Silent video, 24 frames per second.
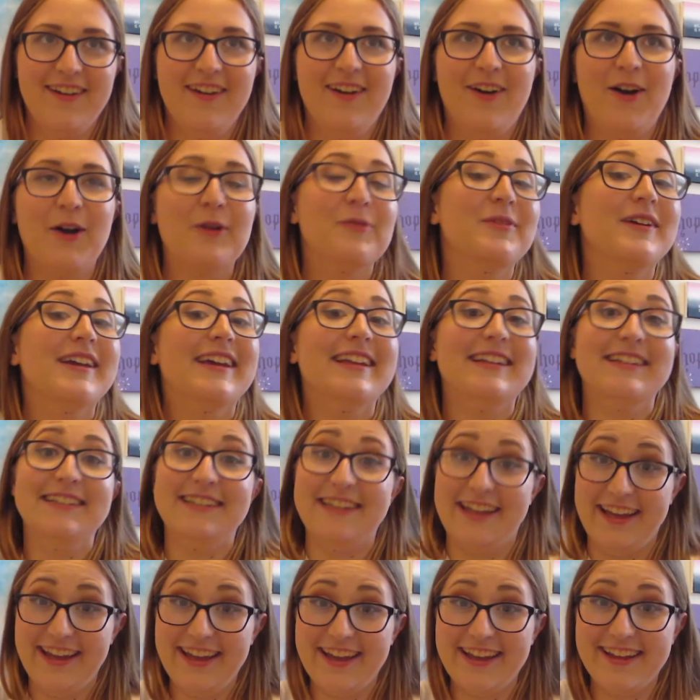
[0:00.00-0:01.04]
Harvey can
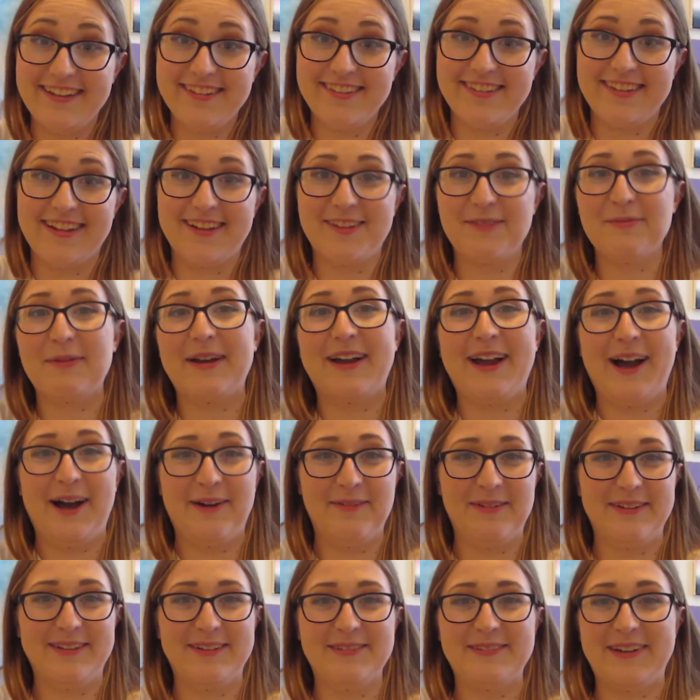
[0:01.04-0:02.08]
dance, that's my
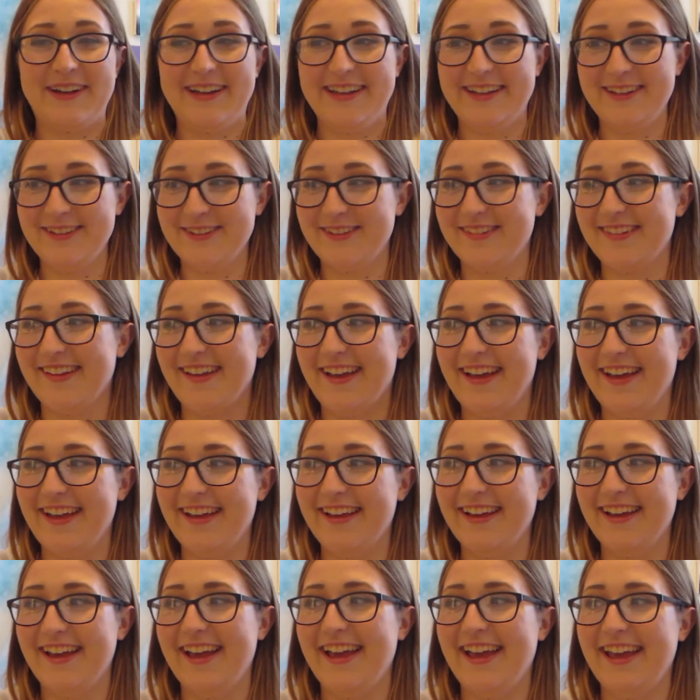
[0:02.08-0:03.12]
comment about his
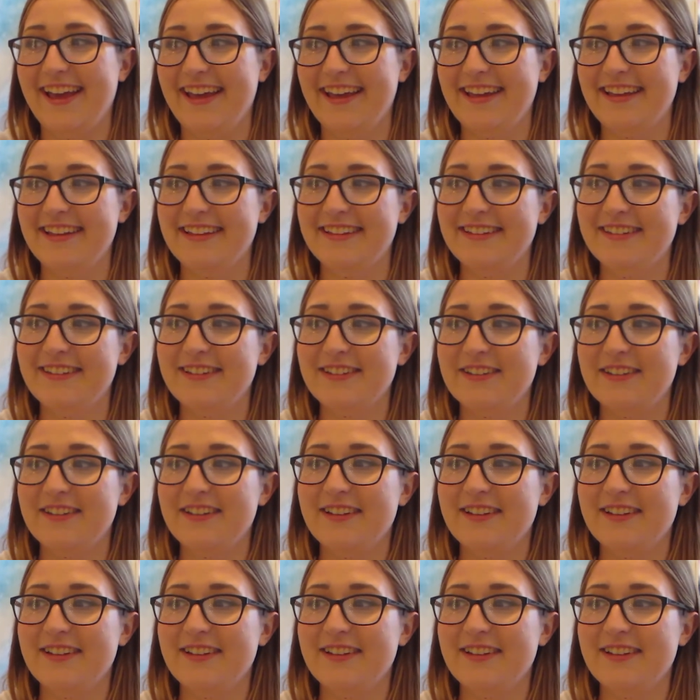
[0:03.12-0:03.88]
set, and